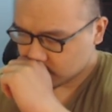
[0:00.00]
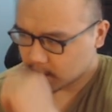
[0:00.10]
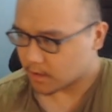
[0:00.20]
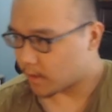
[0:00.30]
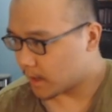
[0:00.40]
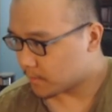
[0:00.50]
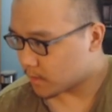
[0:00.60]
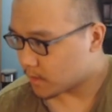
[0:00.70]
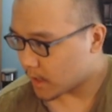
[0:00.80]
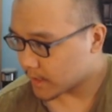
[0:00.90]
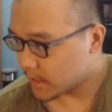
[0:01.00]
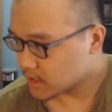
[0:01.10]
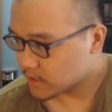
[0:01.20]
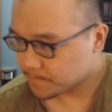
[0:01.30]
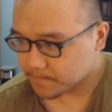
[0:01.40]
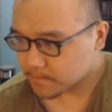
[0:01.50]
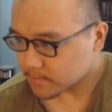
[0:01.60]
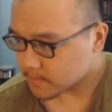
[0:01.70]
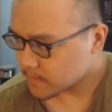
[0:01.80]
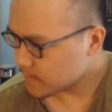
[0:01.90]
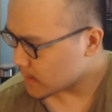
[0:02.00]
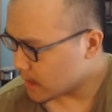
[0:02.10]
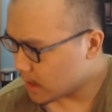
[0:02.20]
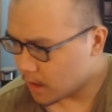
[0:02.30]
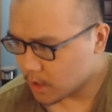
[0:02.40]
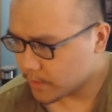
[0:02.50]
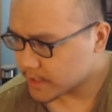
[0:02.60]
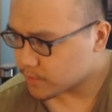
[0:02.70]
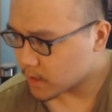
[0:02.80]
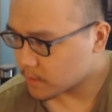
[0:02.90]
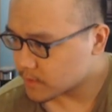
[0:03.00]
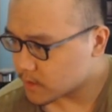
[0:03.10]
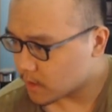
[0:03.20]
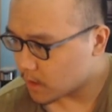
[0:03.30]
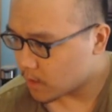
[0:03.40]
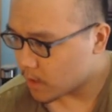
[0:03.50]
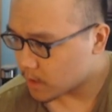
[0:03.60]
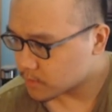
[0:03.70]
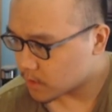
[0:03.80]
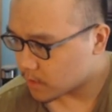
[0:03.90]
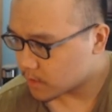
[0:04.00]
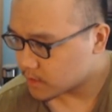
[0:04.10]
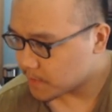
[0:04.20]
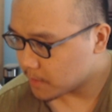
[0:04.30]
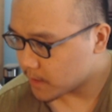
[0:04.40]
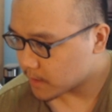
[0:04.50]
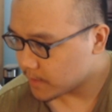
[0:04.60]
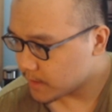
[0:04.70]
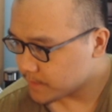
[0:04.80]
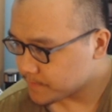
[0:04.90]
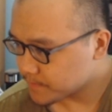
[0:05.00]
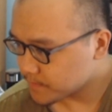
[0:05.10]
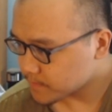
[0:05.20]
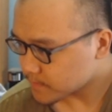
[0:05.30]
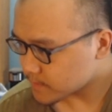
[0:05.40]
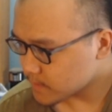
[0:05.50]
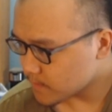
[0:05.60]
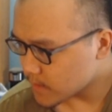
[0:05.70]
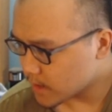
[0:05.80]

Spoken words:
grind more, I guess. Always welcome towards people like me and